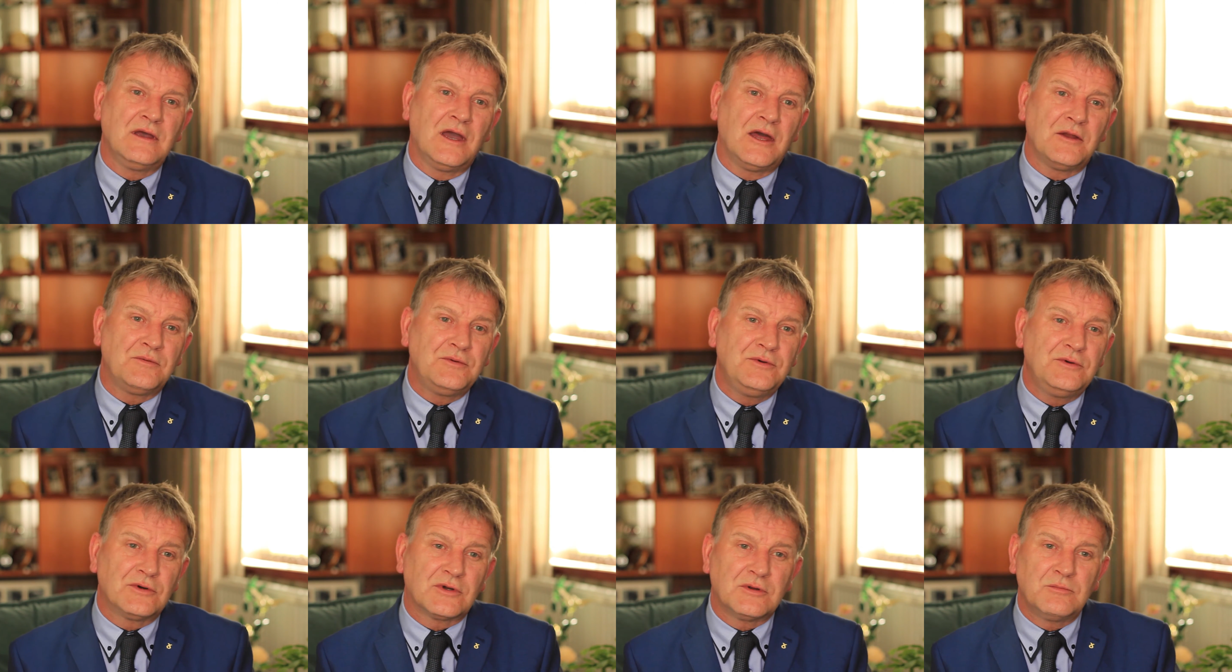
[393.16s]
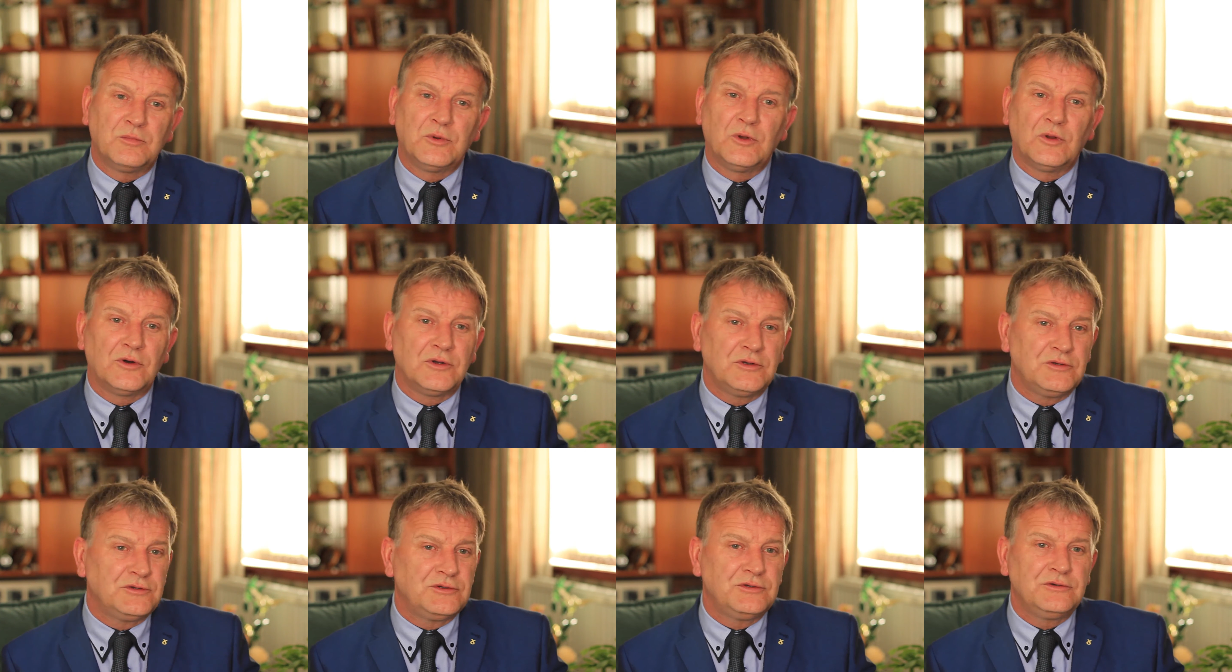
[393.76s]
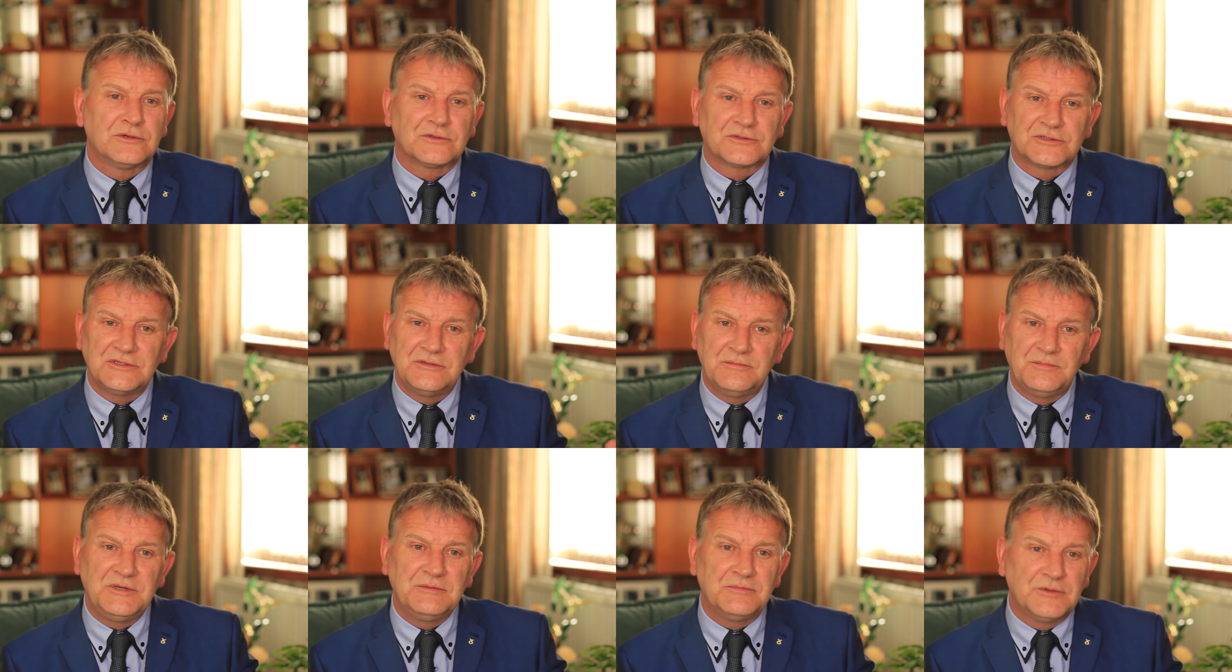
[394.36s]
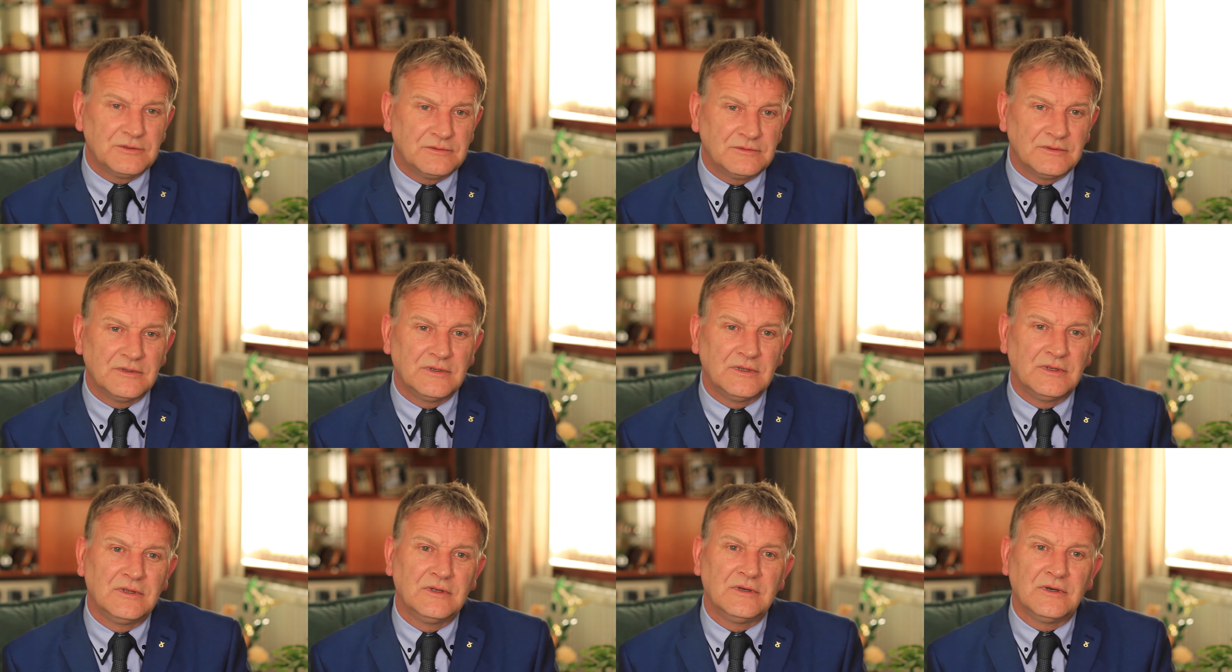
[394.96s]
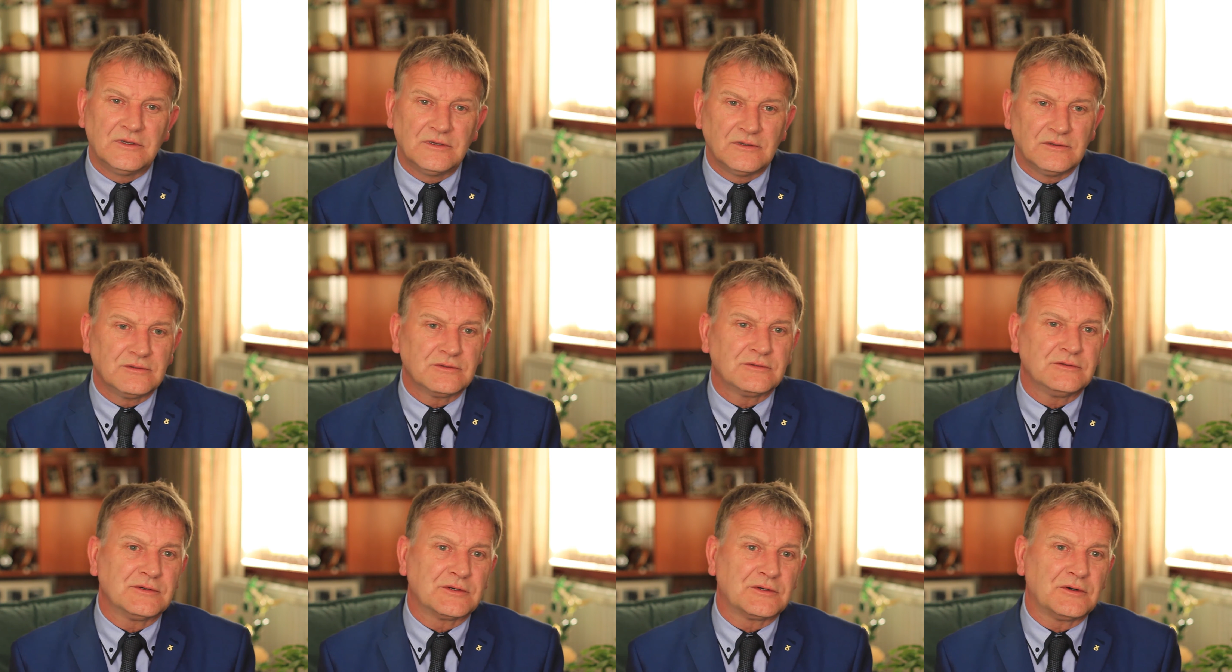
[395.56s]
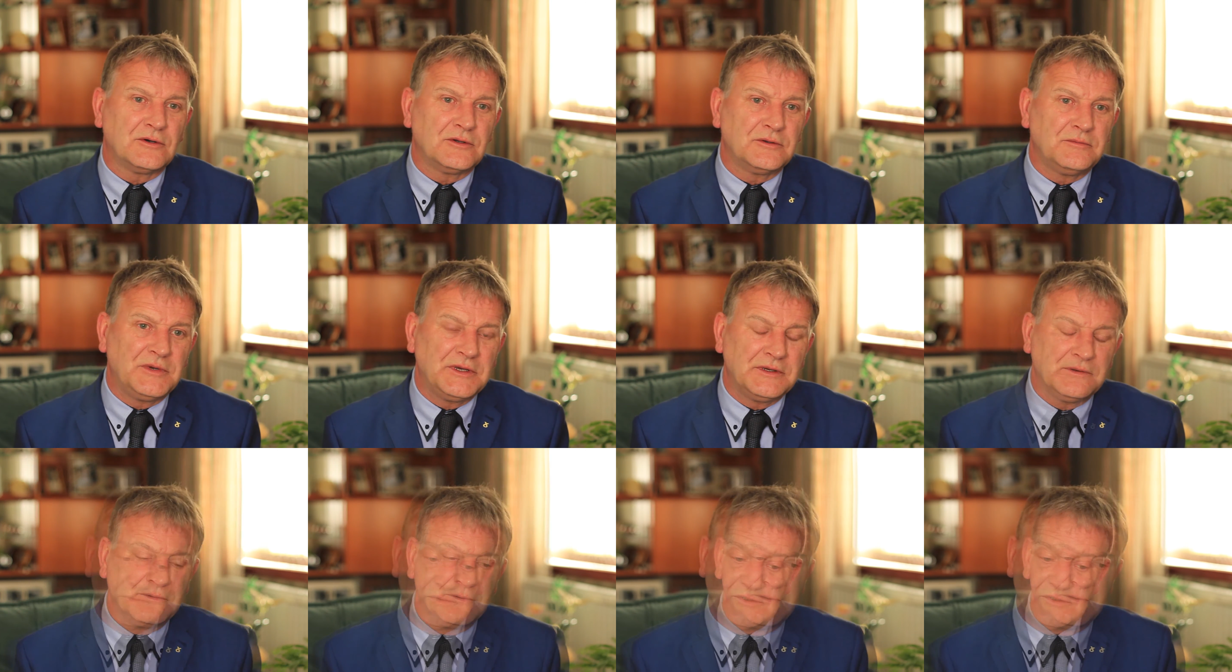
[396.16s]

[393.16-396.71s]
and who are employing 2 or 3 people in the local economy.